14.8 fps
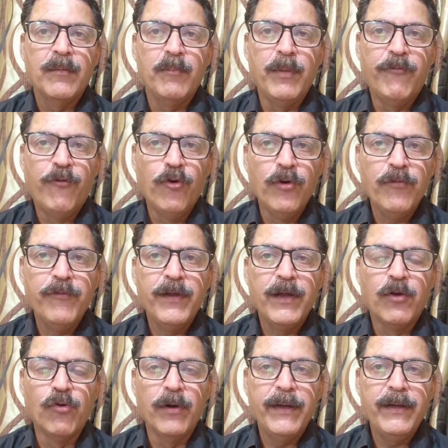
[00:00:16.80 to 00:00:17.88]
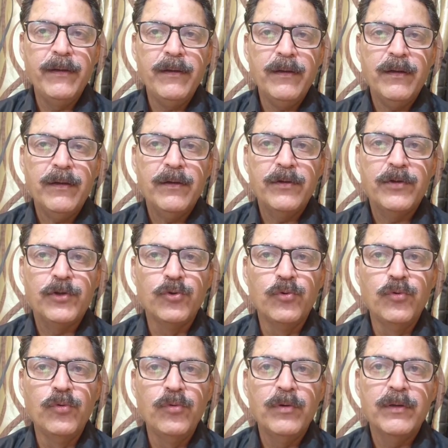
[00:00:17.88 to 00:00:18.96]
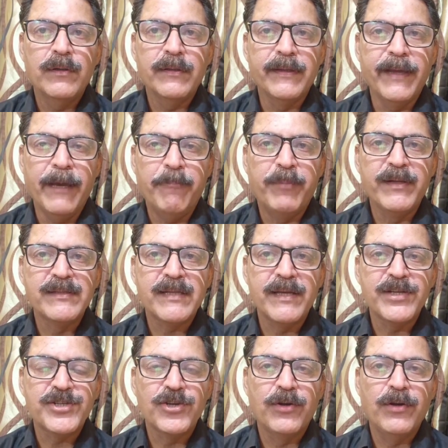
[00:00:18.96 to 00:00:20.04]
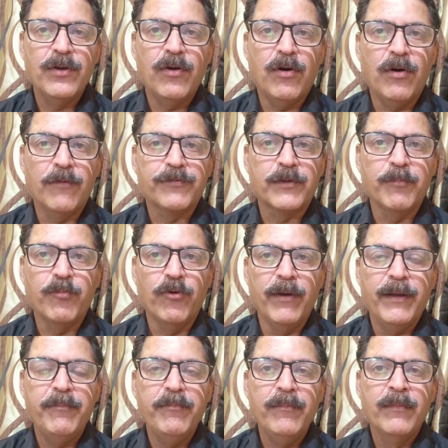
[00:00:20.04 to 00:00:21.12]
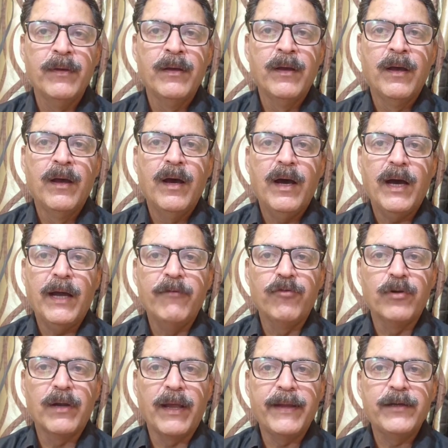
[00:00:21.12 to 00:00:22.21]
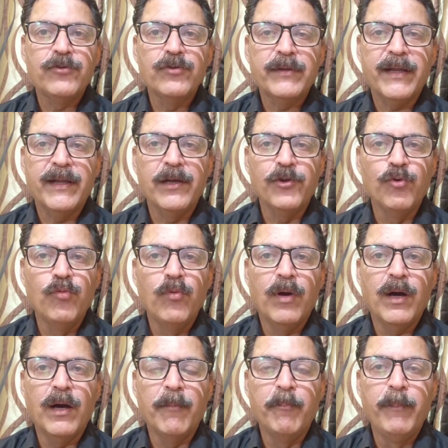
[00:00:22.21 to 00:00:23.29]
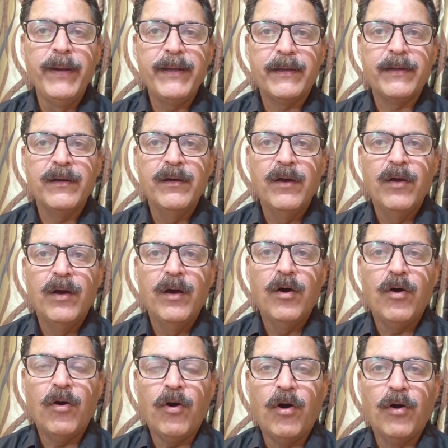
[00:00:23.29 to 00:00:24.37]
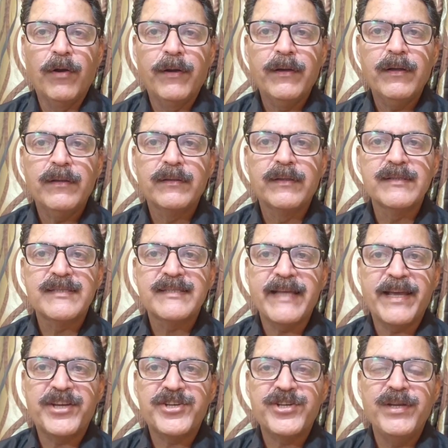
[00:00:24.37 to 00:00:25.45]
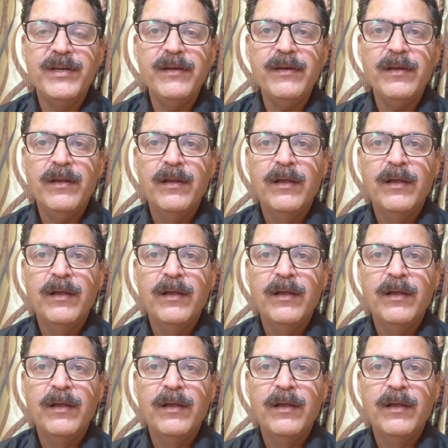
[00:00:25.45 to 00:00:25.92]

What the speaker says: Before we go in to the appreciation of the poem, I would like to tell you a bit on the section